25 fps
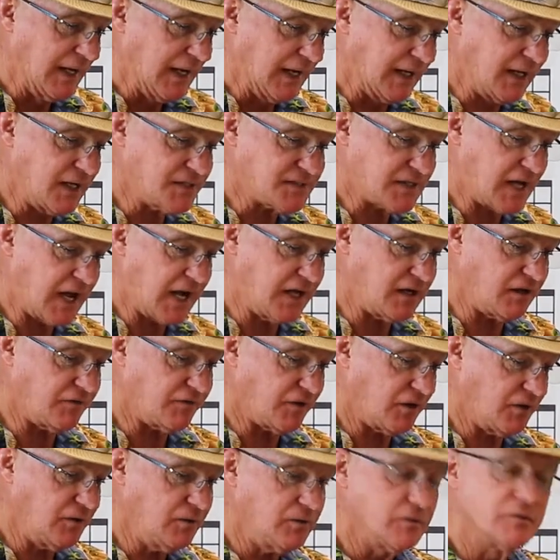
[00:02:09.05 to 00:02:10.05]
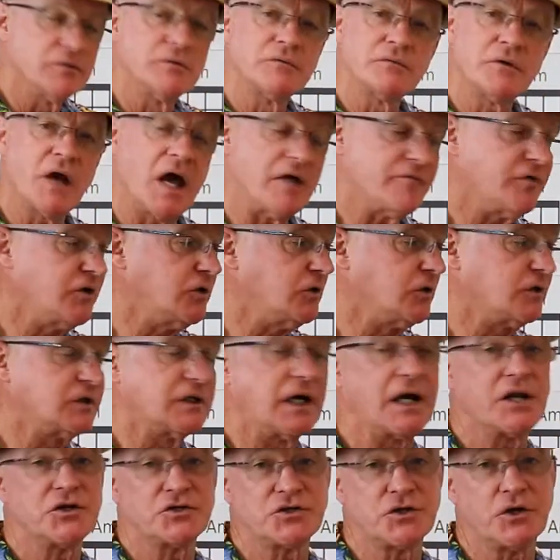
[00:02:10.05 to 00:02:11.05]
It is handy though to have a
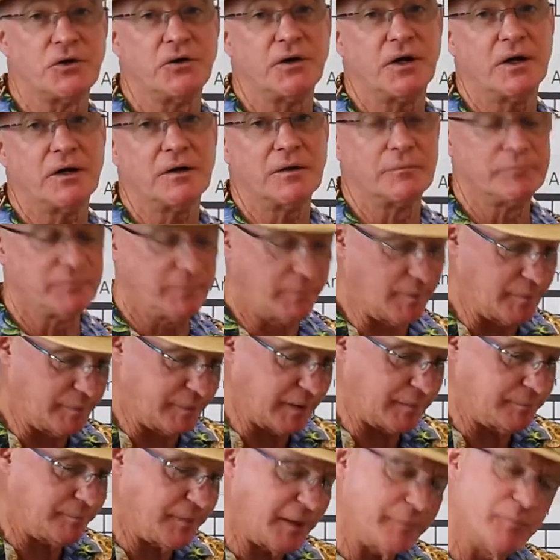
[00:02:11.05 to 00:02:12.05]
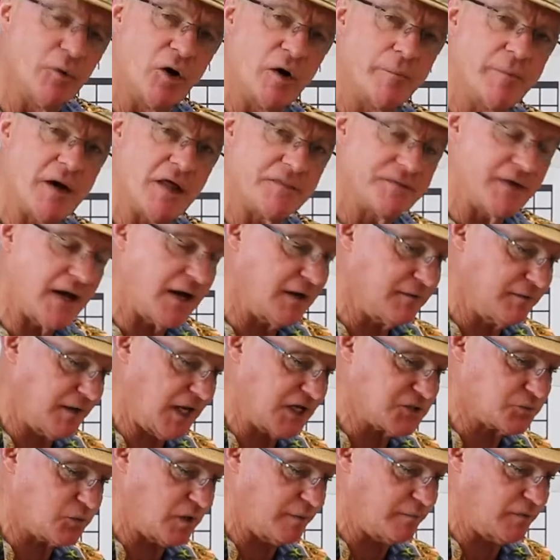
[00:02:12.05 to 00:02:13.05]
ukulele tuner, but more about that
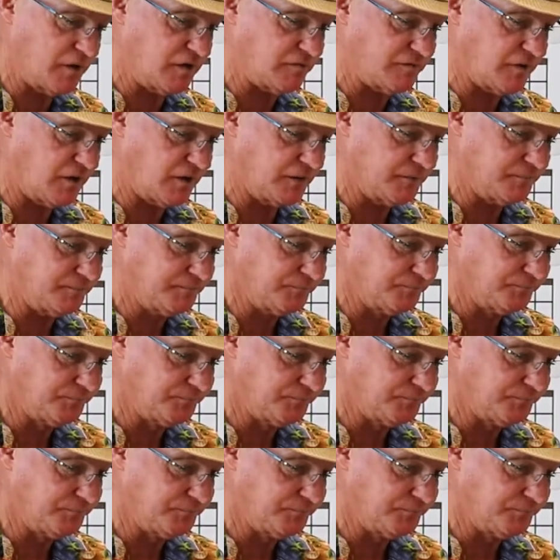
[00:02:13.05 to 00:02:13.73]
as we move on.